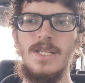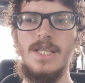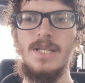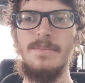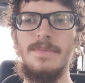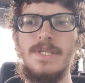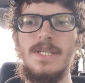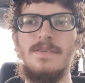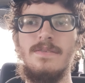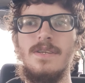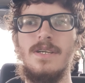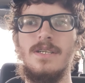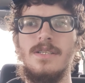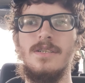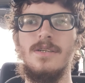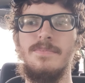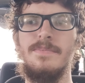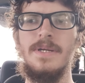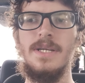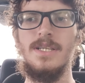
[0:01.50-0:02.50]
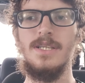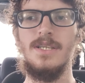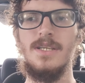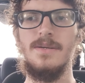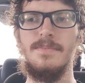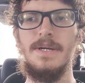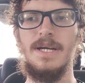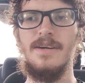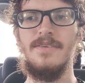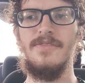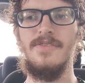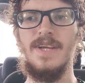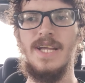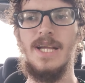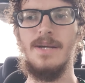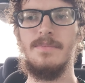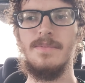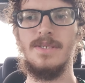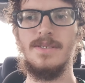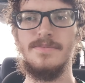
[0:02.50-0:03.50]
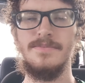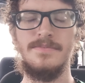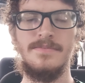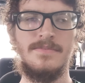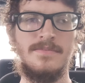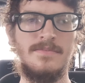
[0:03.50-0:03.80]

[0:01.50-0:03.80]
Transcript: Let me give y'all the opinion about family.